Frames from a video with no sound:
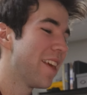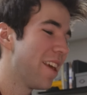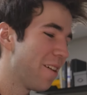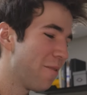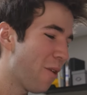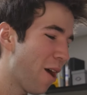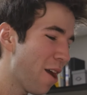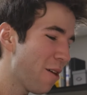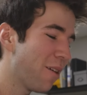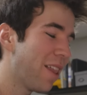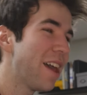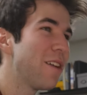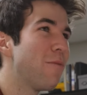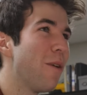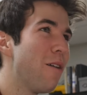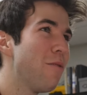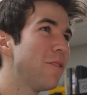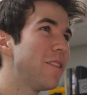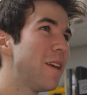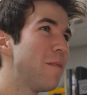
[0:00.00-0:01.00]
Why
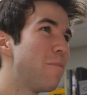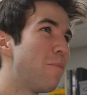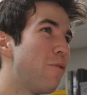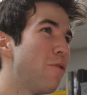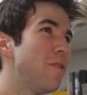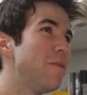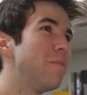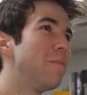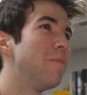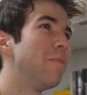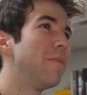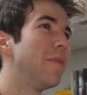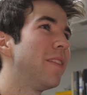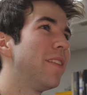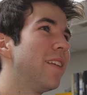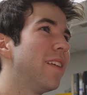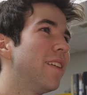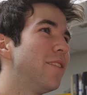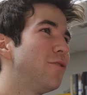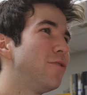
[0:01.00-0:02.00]
would they put
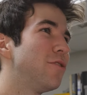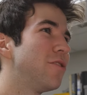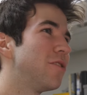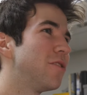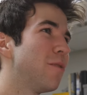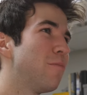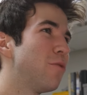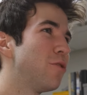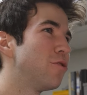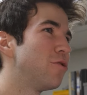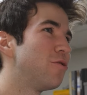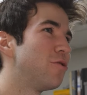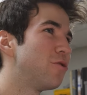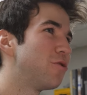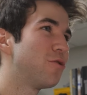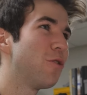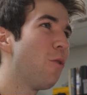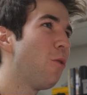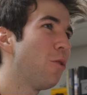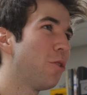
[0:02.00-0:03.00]
just someone's
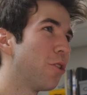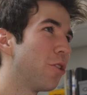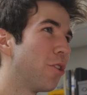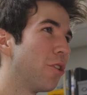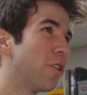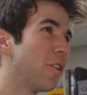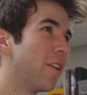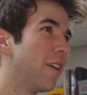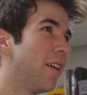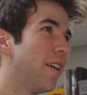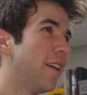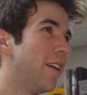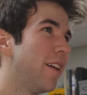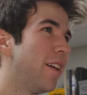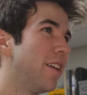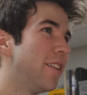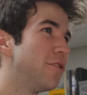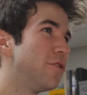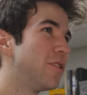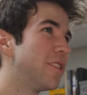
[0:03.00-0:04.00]
shoulder
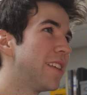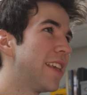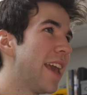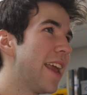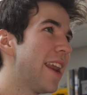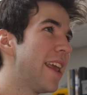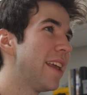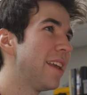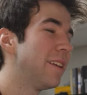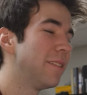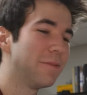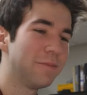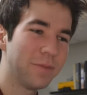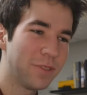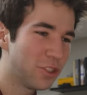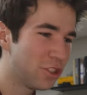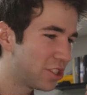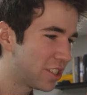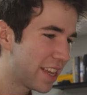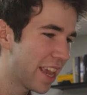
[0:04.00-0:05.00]
just getting
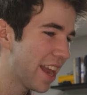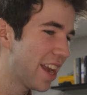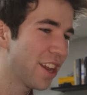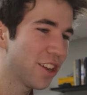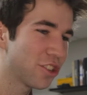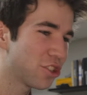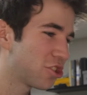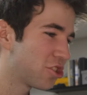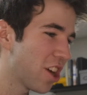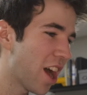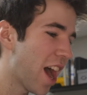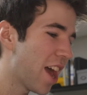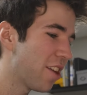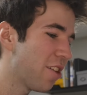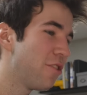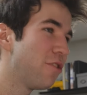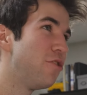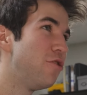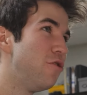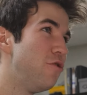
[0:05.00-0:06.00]
a shot
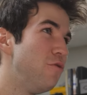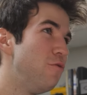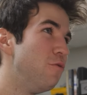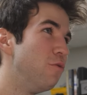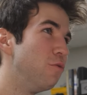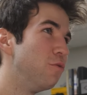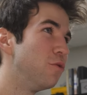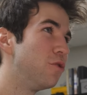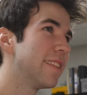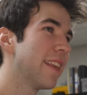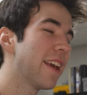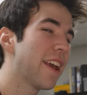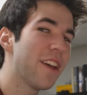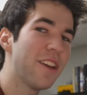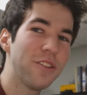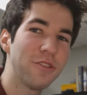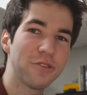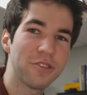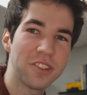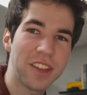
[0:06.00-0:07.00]
on the news? Like, I
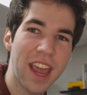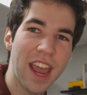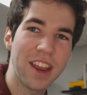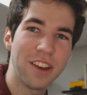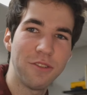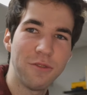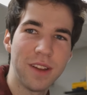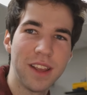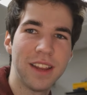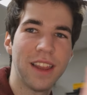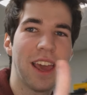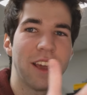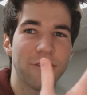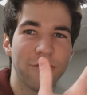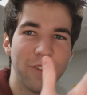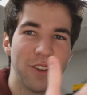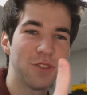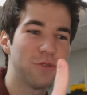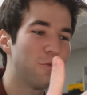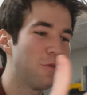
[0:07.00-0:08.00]
understand you need like
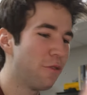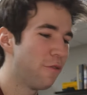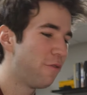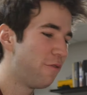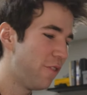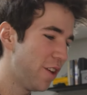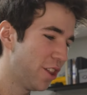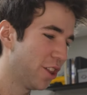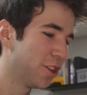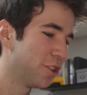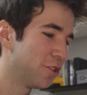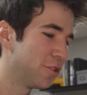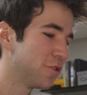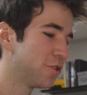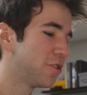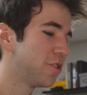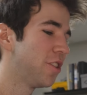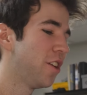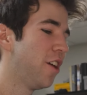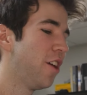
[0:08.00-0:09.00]
visual
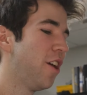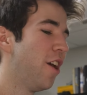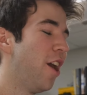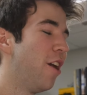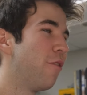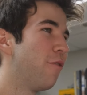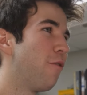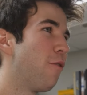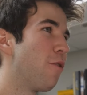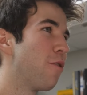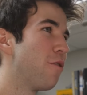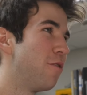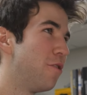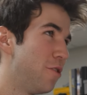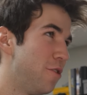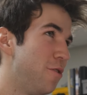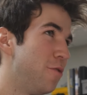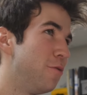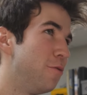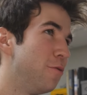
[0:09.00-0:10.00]
fillers for the
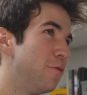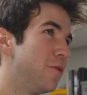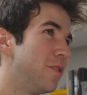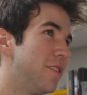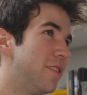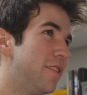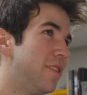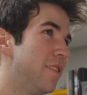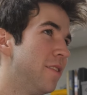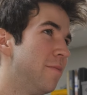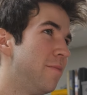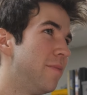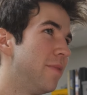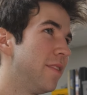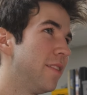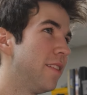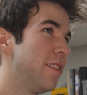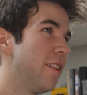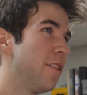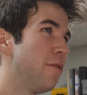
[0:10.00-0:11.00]
news to,
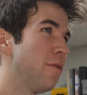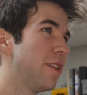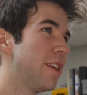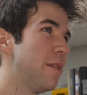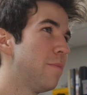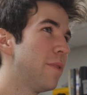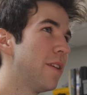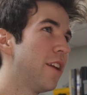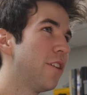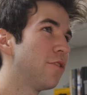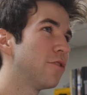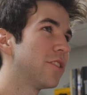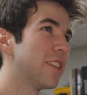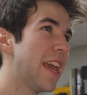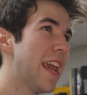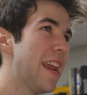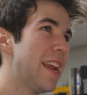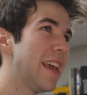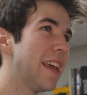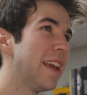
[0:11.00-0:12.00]
you know, keep it
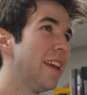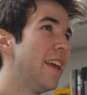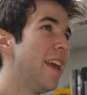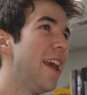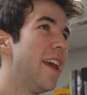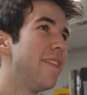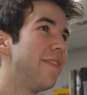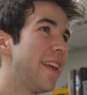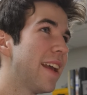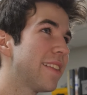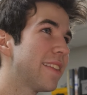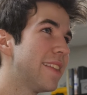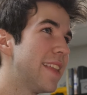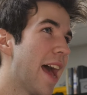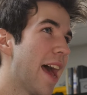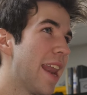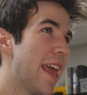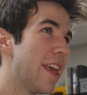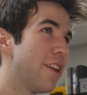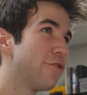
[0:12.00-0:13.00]
entertaining. That's
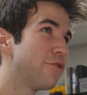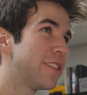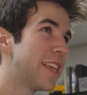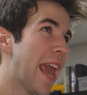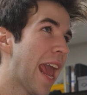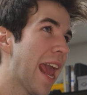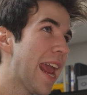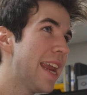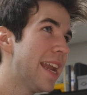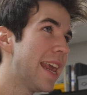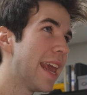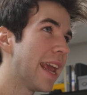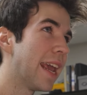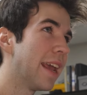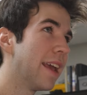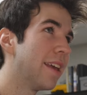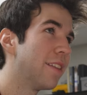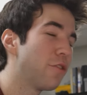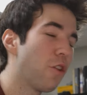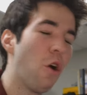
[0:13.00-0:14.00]
not
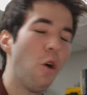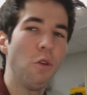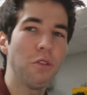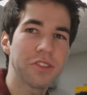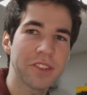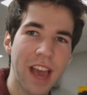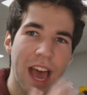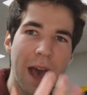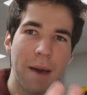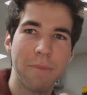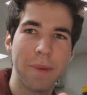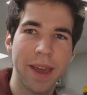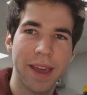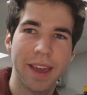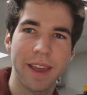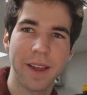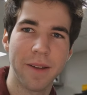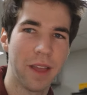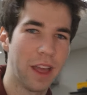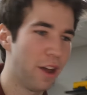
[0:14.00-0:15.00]
entertaining. The whole
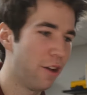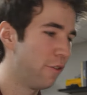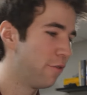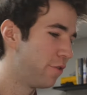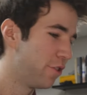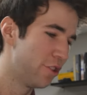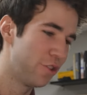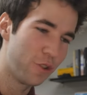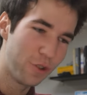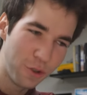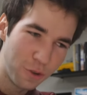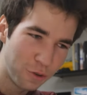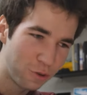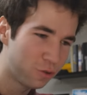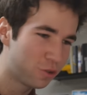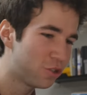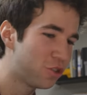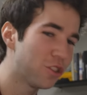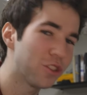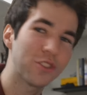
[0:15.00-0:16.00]
topic of the
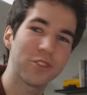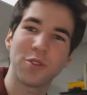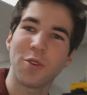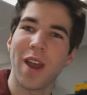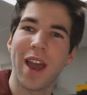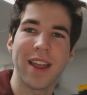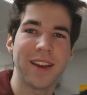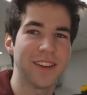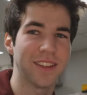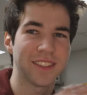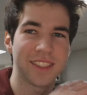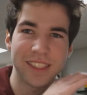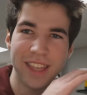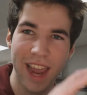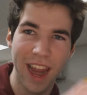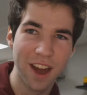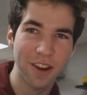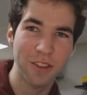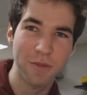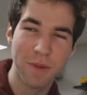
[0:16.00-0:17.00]
news just trying to
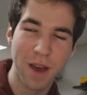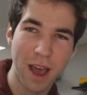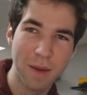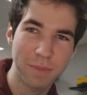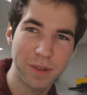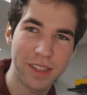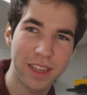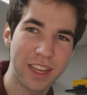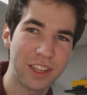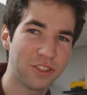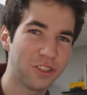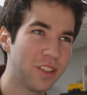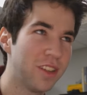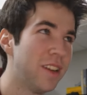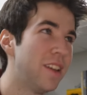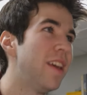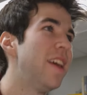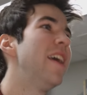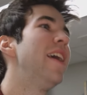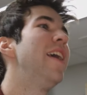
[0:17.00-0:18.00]
scare the population